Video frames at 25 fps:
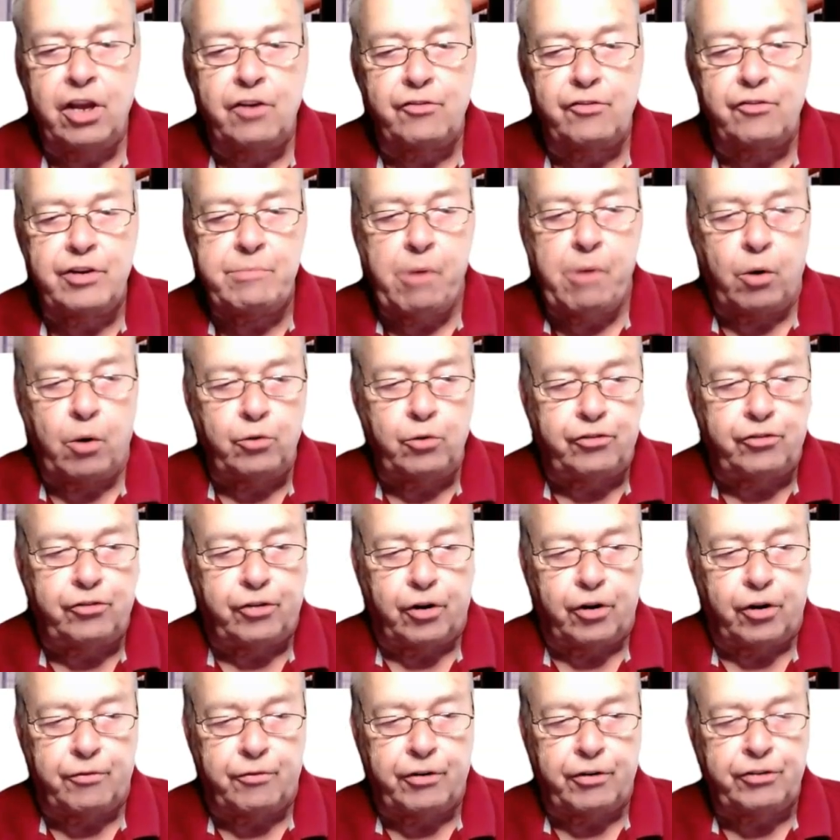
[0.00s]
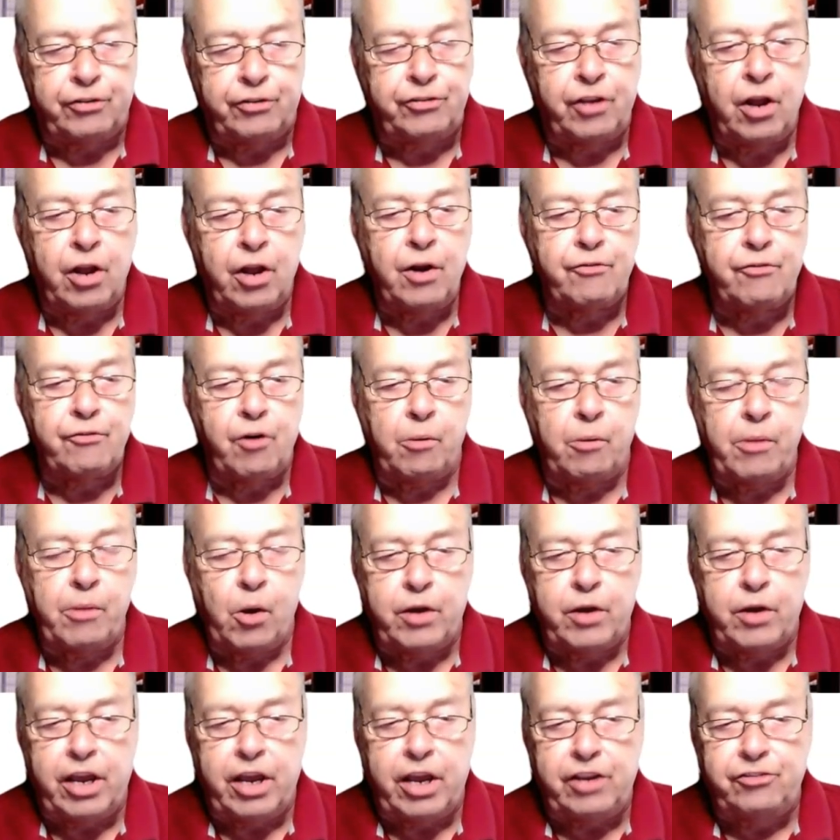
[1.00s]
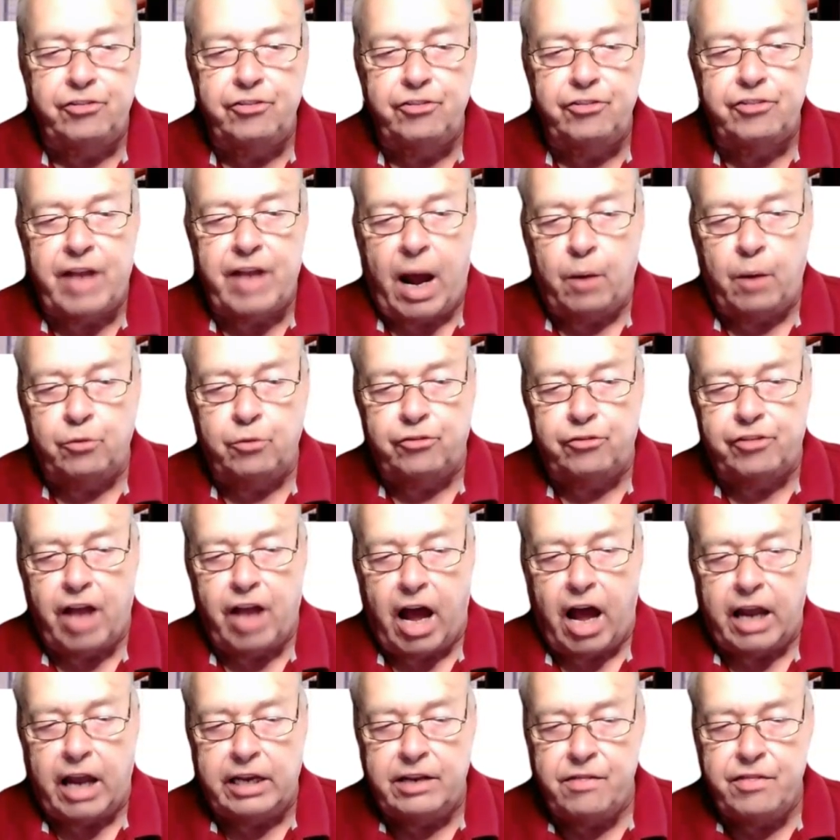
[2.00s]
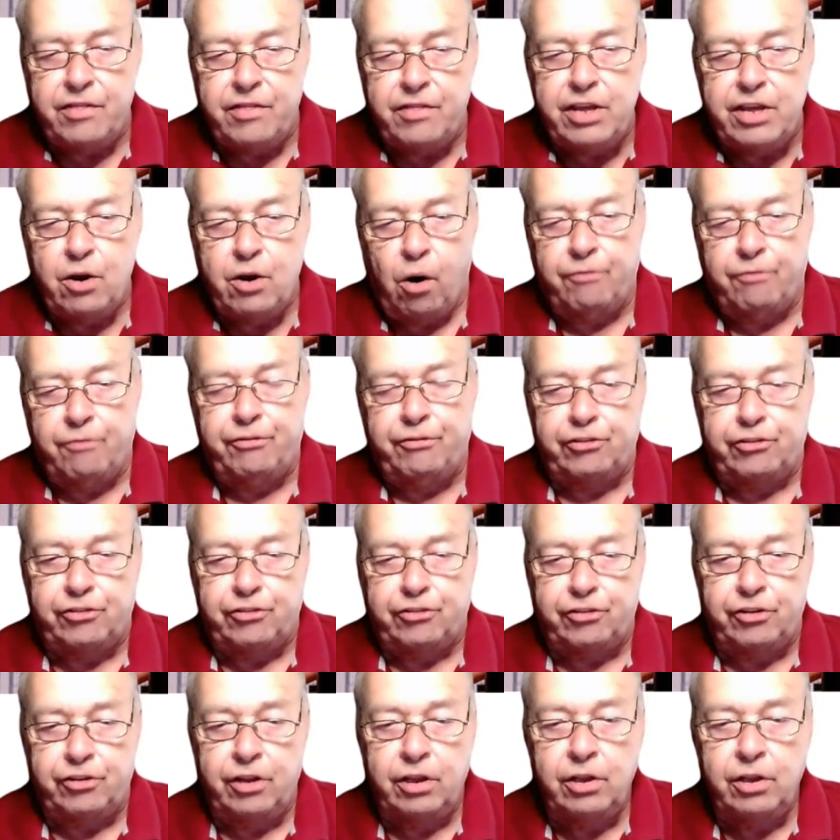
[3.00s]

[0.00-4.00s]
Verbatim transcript: remote servers from locations outside the office,